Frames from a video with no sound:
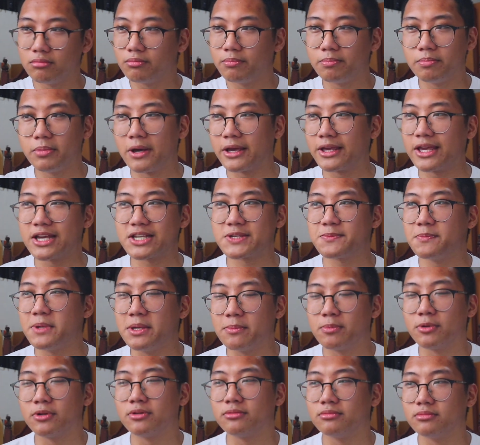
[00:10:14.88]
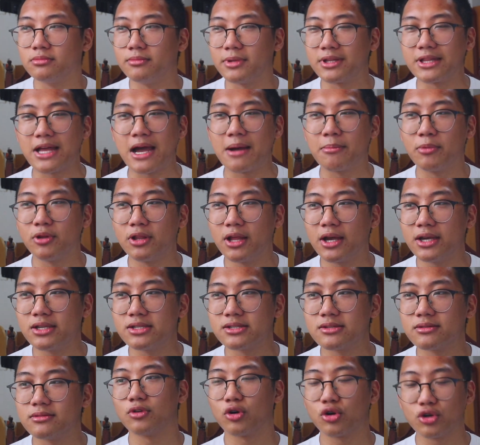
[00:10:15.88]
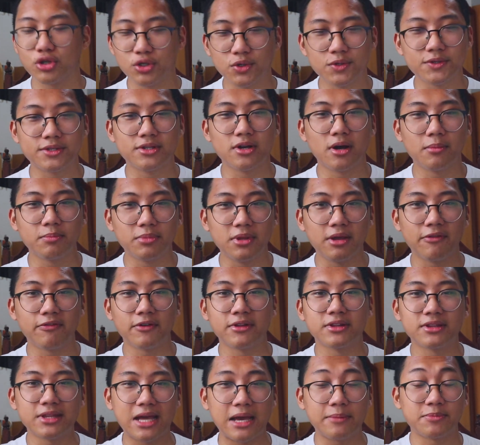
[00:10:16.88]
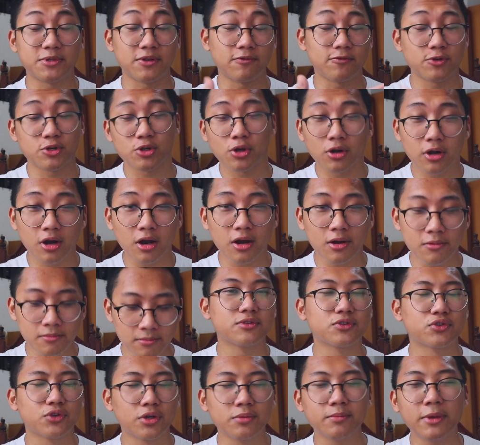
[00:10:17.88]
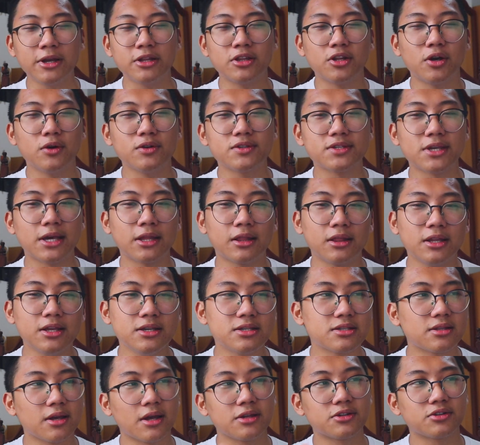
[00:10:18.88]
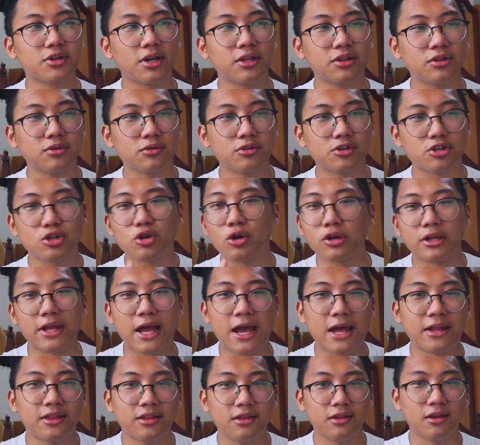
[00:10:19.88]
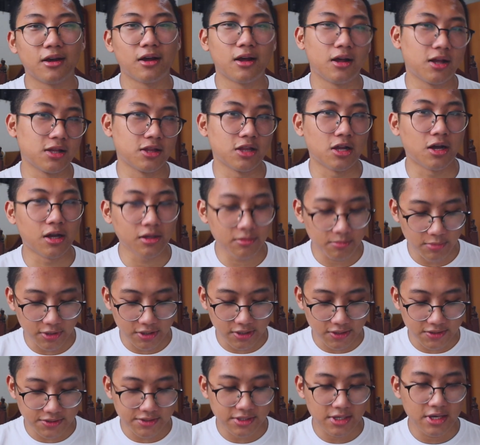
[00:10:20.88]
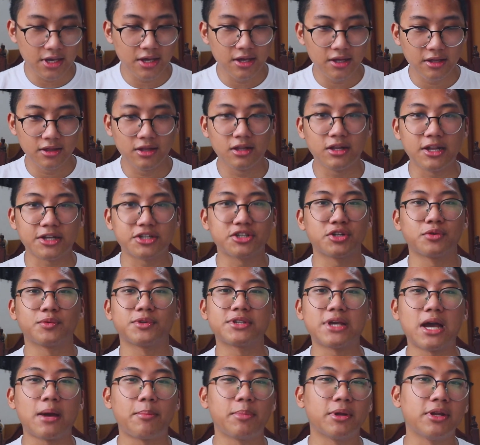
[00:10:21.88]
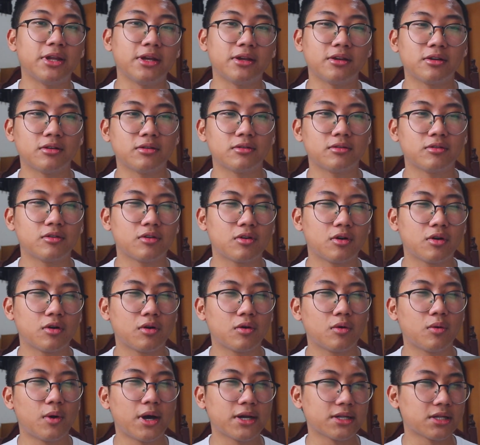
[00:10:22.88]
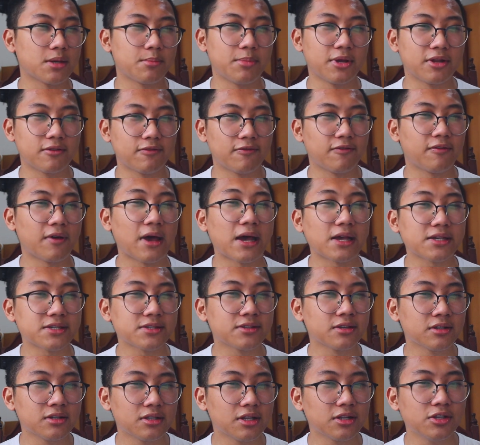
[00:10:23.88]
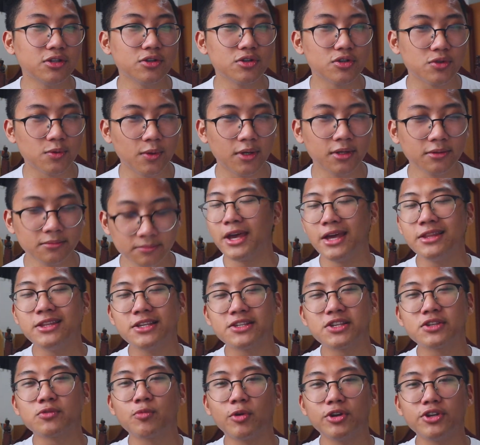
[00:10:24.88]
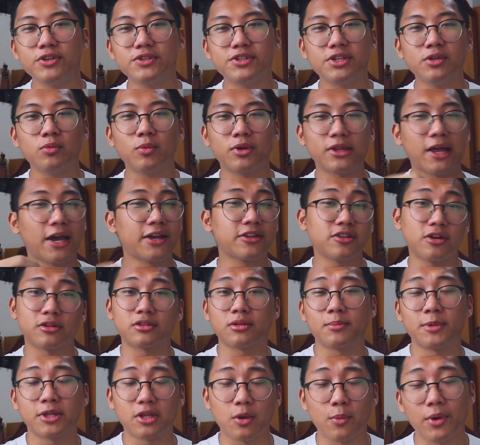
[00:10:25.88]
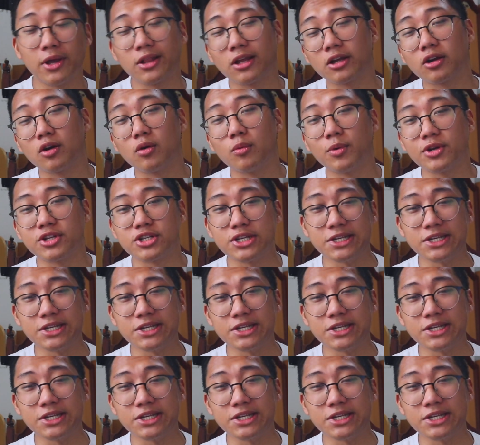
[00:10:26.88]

I guess people metabolized or used up different types of sugar. So in my notes, at least I tried to shorthand a lot because the lecture was happening quite a bit faster than usual. And this is where you see what I talked about a while ago, which